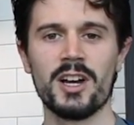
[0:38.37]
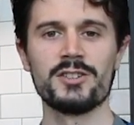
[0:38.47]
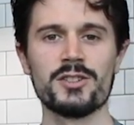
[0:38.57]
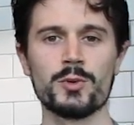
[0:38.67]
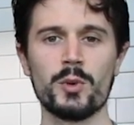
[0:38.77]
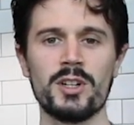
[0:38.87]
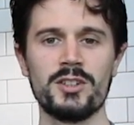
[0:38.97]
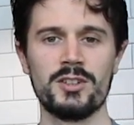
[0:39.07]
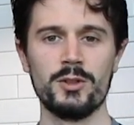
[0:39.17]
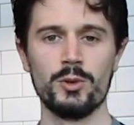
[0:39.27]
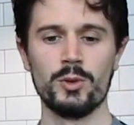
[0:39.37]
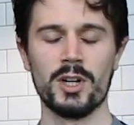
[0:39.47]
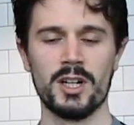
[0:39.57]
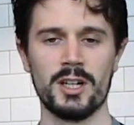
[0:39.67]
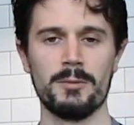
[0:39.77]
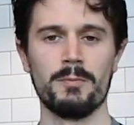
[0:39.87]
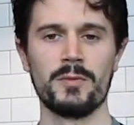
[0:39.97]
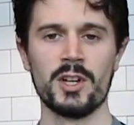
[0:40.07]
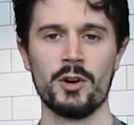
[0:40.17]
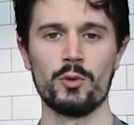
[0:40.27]
I just wanted to
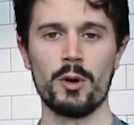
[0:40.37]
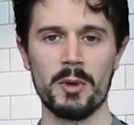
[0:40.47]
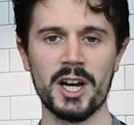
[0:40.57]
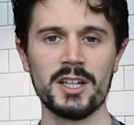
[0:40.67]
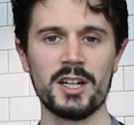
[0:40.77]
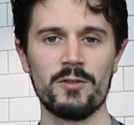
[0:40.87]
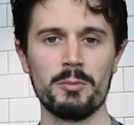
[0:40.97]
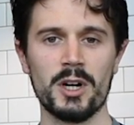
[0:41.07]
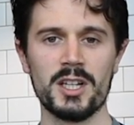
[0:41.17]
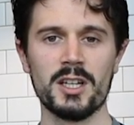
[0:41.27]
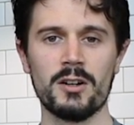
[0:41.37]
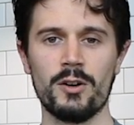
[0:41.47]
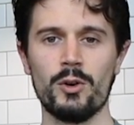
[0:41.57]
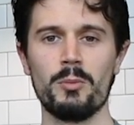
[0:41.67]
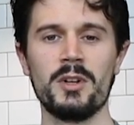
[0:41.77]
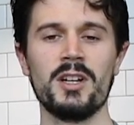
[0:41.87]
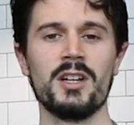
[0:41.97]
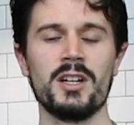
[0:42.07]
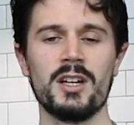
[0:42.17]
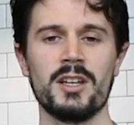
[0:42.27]
remind everybody at home
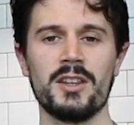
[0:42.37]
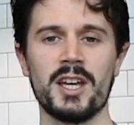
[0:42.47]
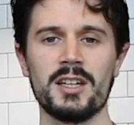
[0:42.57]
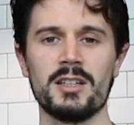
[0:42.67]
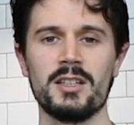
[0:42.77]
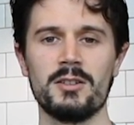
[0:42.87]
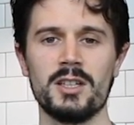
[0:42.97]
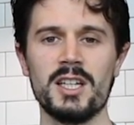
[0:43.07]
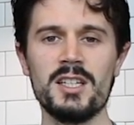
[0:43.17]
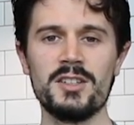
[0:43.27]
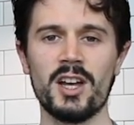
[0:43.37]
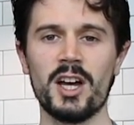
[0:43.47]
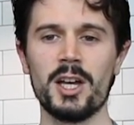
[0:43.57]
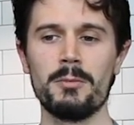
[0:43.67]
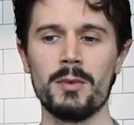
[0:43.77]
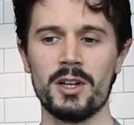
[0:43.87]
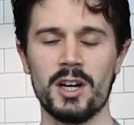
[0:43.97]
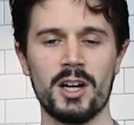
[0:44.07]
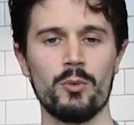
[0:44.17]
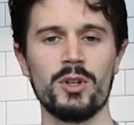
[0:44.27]
that anytime
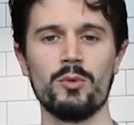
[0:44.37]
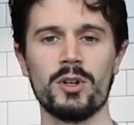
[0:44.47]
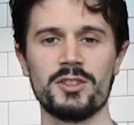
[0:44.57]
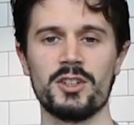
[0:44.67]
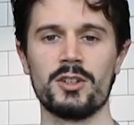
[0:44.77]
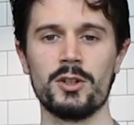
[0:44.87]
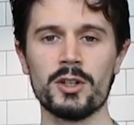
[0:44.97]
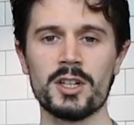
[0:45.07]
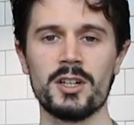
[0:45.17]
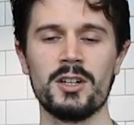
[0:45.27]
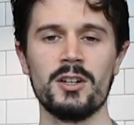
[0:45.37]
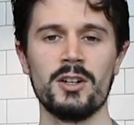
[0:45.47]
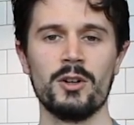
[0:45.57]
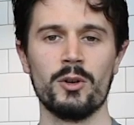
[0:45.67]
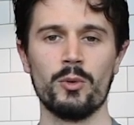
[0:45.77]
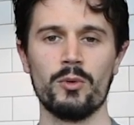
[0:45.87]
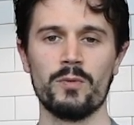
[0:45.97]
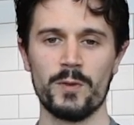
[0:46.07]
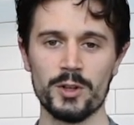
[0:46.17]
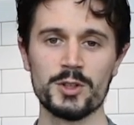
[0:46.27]
we want to cook,
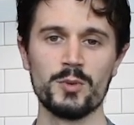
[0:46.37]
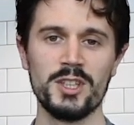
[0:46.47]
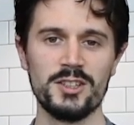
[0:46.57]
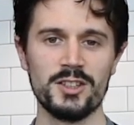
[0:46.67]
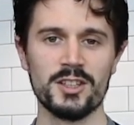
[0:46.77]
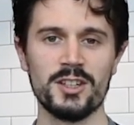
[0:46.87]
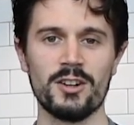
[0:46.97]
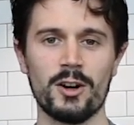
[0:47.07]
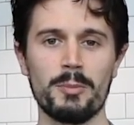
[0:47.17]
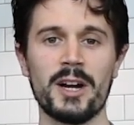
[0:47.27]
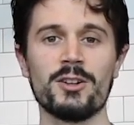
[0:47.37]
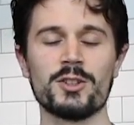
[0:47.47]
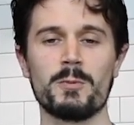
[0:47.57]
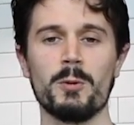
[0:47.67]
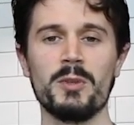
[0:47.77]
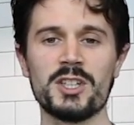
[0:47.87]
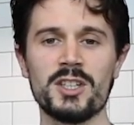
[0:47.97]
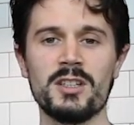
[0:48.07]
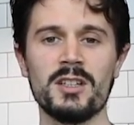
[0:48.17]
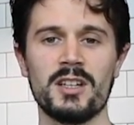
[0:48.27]
first we need to get our parents'
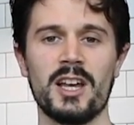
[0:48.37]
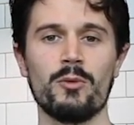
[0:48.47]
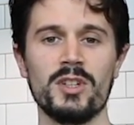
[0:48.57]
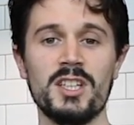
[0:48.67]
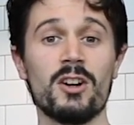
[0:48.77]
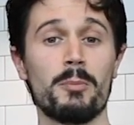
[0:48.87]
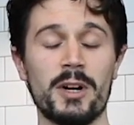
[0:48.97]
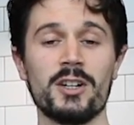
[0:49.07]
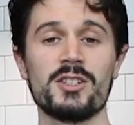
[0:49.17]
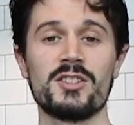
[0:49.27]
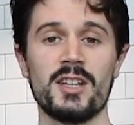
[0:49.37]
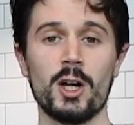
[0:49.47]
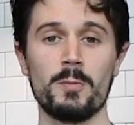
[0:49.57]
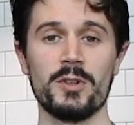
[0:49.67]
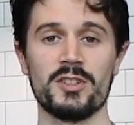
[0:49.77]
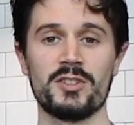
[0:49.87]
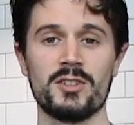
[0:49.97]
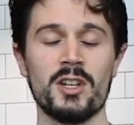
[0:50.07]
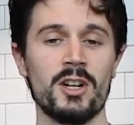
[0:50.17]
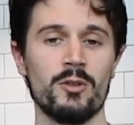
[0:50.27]
permission and we need our parents to help
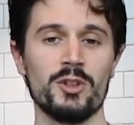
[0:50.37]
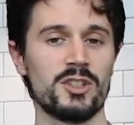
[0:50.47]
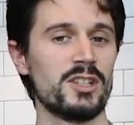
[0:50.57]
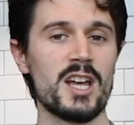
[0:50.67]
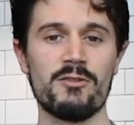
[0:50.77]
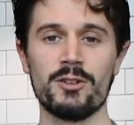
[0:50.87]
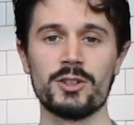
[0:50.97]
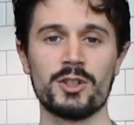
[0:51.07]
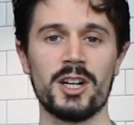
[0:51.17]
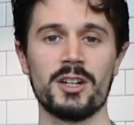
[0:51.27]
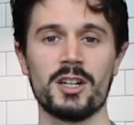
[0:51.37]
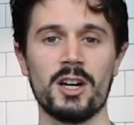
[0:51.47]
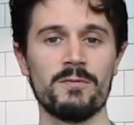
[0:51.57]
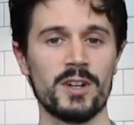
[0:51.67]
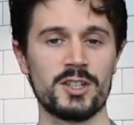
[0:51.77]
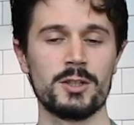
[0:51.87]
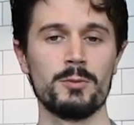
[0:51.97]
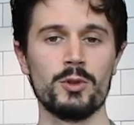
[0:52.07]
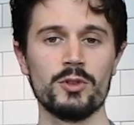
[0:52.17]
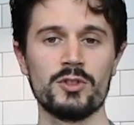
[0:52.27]
us. We should never try to cut
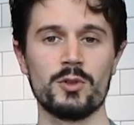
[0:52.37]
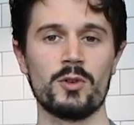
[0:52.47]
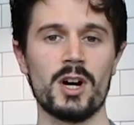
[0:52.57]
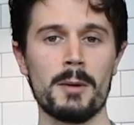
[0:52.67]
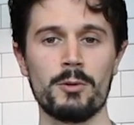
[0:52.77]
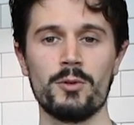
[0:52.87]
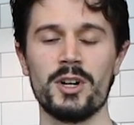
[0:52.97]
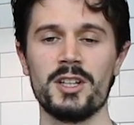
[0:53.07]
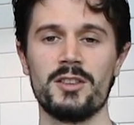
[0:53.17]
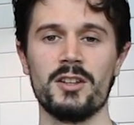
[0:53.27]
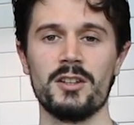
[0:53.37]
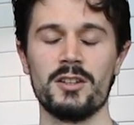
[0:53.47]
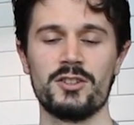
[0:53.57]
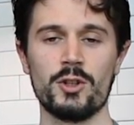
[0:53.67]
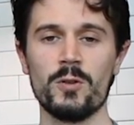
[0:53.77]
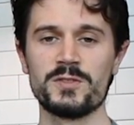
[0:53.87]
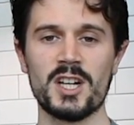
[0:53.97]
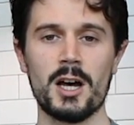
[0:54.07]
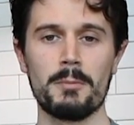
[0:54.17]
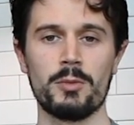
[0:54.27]
vegetables or operate the
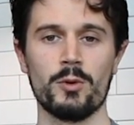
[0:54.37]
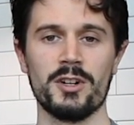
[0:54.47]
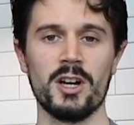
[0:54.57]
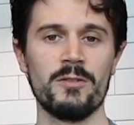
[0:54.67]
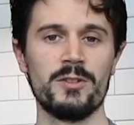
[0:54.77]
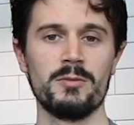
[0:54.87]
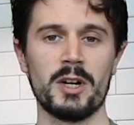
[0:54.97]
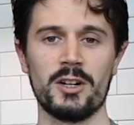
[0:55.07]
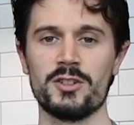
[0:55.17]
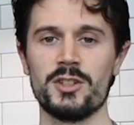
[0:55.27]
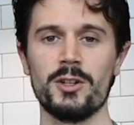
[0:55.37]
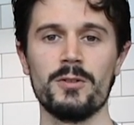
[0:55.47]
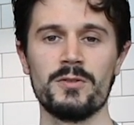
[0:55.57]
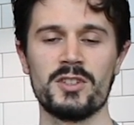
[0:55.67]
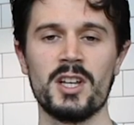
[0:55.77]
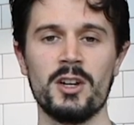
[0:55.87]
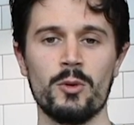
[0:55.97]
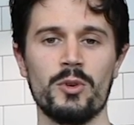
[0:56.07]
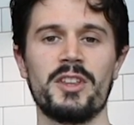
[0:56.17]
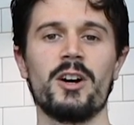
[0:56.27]
stovetop or an oven by ourselves
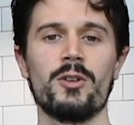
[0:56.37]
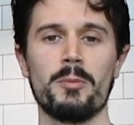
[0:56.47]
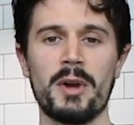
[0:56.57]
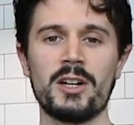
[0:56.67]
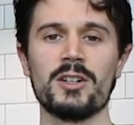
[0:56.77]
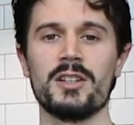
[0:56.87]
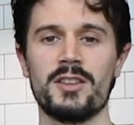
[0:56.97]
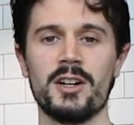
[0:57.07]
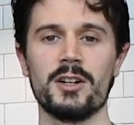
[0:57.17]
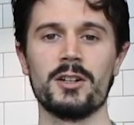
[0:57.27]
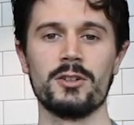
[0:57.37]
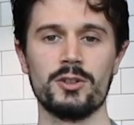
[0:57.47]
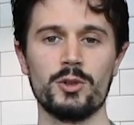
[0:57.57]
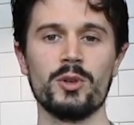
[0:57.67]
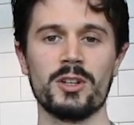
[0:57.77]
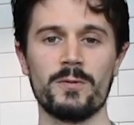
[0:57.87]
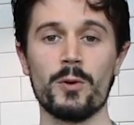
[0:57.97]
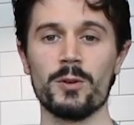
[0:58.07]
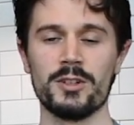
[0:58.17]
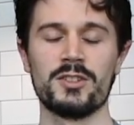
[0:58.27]
without a parent there doing it
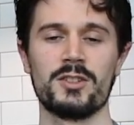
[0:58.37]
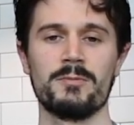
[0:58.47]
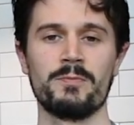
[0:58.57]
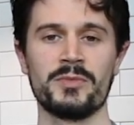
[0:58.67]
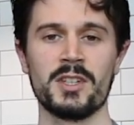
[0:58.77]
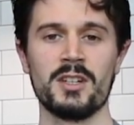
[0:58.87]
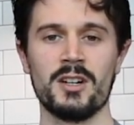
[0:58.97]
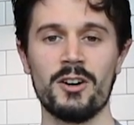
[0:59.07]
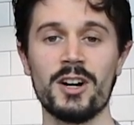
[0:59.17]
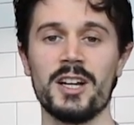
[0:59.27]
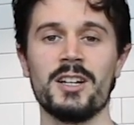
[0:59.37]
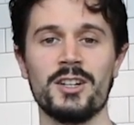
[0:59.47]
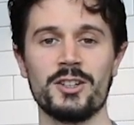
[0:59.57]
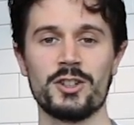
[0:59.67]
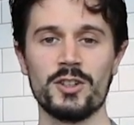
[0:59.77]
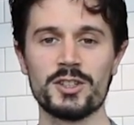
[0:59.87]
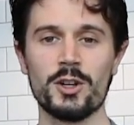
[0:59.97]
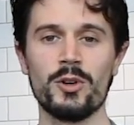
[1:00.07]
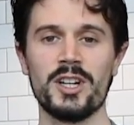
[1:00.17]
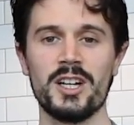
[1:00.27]
for us. Alright, so let's
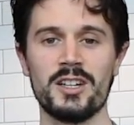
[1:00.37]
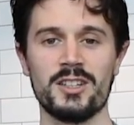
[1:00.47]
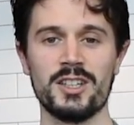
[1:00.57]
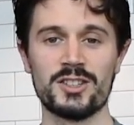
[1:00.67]
go ahead and get